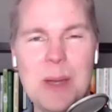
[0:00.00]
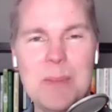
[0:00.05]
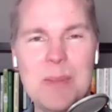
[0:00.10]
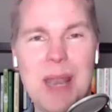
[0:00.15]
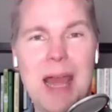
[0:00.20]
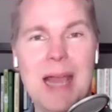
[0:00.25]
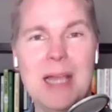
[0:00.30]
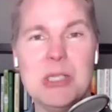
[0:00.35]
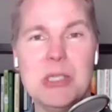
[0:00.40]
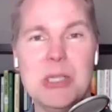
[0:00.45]

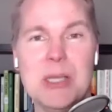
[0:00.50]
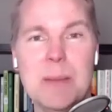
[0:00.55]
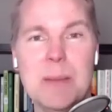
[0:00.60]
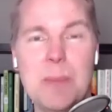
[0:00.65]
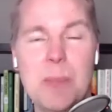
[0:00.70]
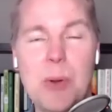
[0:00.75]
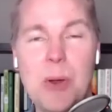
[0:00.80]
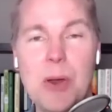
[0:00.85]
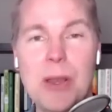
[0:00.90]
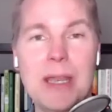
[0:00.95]
but actually
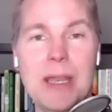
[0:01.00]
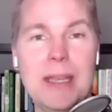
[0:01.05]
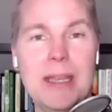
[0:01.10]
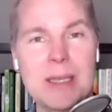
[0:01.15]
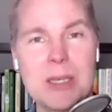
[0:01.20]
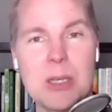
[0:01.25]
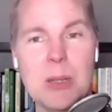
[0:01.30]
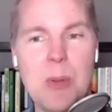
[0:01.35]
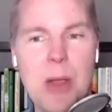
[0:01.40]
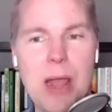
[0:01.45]
put it
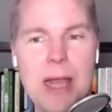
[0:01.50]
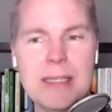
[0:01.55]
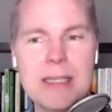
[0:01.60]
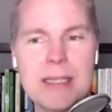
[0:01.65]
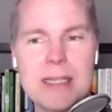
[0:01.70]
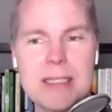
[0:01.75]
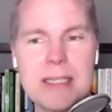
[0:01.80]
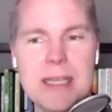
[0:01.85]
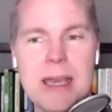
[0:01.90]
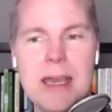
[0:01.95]
into
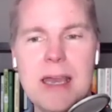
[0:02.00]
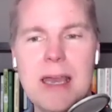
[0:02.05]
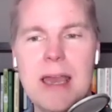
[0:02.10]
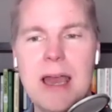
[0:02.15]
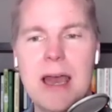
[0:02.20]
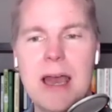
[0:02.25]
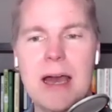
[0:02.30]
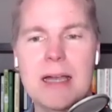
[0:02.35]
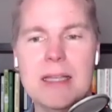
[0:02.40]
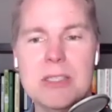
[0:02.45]
practice.
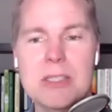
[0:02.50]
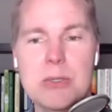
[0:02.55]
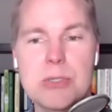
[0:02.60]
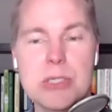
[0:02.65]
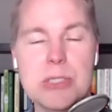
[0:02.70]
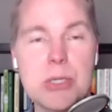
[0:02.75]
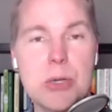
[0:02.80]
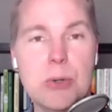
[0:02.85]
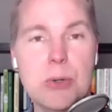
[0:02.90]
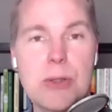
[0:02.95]
So
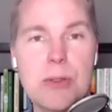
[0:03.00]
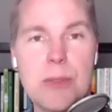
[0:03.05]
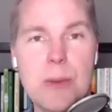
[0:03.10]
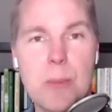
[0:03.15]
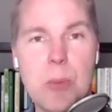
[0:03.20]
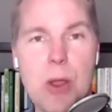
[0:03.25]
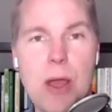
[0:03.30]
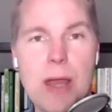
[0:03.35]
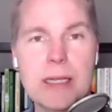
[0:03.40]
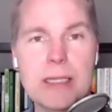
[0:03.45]
just go to
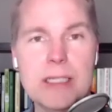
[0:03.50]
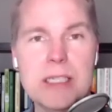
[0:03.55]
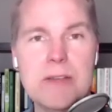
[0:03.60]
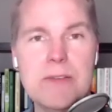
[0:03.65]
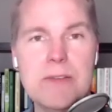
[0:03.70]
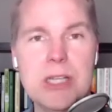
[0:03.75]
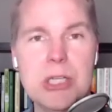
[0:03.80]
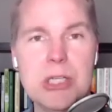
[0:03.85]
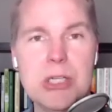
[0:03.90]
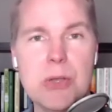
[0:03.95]

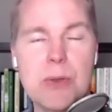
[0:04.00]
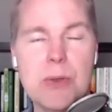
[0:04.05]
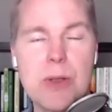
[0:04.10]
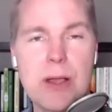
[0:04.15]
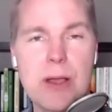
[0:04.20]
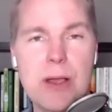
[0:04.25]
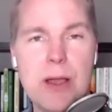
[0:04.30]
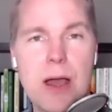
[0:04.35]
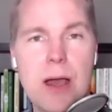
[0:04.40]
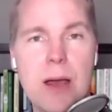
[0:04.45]

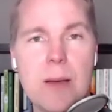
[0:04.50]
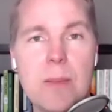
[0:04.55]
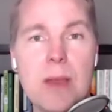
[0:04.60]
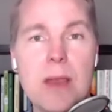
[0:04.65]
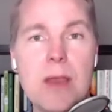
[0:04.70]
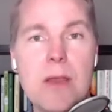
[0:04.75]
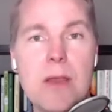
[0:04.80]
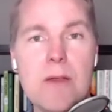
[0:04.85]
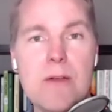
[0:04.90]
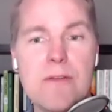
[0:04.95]

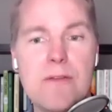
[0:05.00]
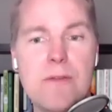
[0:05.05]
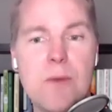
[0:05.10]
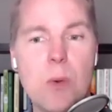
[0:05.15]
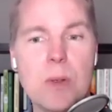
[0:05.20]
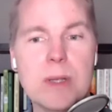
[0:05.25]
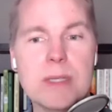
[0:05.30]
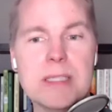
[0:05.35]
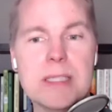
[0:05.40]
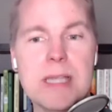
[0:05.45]

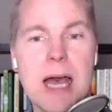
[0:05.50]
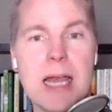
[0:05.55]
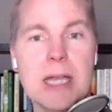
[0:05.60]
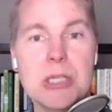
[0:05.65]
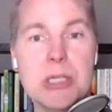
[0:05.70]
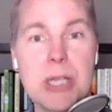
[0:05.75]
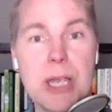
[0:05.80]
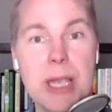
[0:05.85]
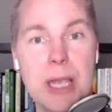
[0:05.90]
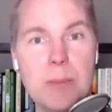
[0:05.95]

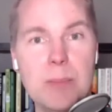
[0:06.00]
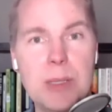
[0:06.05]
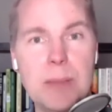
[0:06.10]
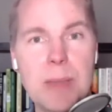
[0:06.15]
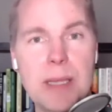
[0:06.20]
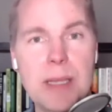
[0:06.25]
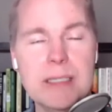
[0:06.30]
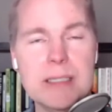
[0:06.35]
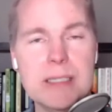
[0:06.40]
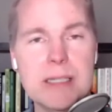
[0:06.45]

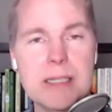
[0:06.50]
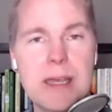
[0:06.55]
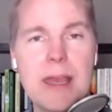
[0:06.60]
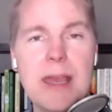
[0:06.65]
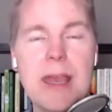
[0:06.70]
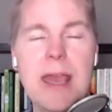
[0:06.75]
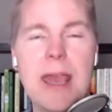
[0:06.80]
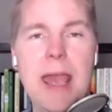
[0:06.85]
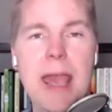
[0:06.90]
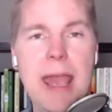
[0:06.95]
theproductivityshow.com/implement,
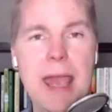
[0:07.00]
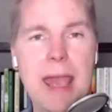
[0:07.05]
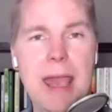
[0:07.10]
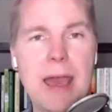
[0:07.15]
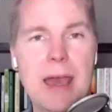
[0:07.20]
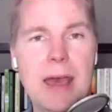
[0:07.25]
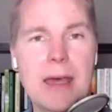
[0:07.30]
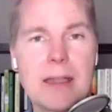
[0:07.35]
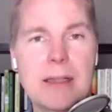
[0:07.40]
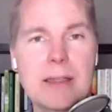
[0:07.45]

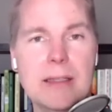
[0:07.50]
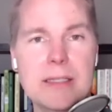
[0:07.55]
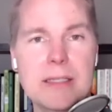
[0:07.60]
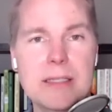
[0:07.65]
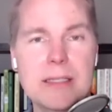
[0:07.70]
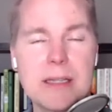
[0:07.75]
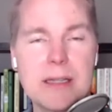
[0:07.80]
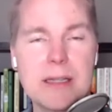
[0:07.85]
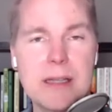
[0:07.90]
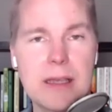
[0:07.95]
and
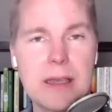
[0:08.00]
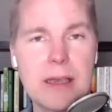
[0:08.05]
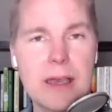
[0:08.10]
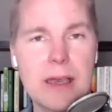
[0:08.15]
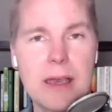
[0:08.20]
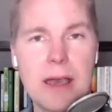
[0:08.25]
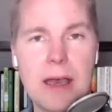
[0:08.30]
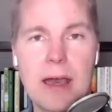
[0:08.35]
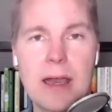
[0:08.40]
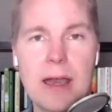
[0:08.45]

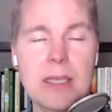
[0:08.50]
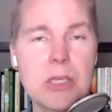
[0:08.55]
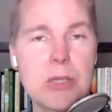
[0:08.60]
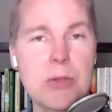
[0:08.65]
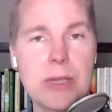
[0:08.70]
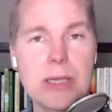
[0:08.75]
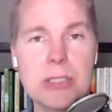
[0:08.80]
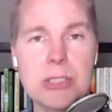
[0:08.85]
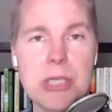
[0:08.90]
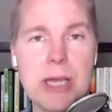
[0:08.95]
you
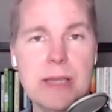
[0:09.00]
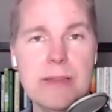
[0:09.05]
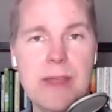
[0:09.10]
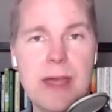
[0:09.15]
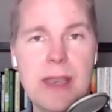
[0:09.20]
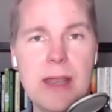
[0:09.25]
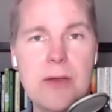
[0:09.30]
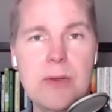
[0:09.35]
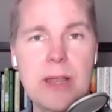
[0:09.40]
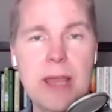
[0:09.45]
can check
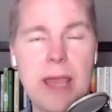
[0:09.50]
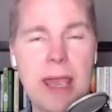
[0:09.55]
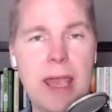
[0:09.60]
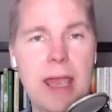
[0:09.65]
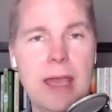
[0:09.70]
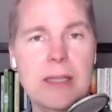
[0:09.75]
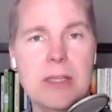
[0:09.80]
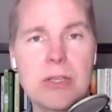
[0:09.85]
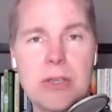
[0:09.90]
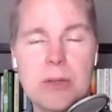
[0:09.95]
that out,
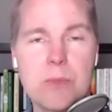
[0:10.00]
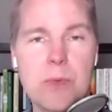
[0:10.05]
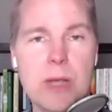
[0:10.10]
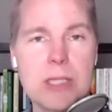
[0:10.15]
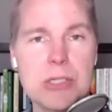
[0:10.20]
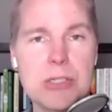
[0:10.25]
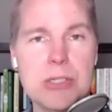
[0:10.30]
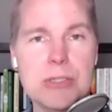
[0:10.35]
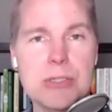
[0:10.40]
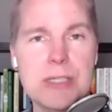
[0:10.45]
and you can
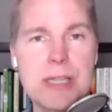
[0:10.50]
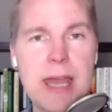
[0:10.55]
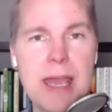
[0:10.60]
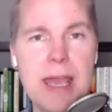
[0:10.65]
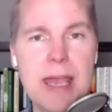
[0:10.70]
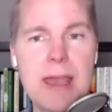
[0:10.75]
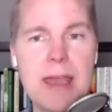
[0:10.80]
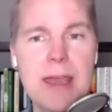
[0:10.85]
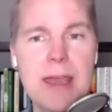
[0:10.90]
register today.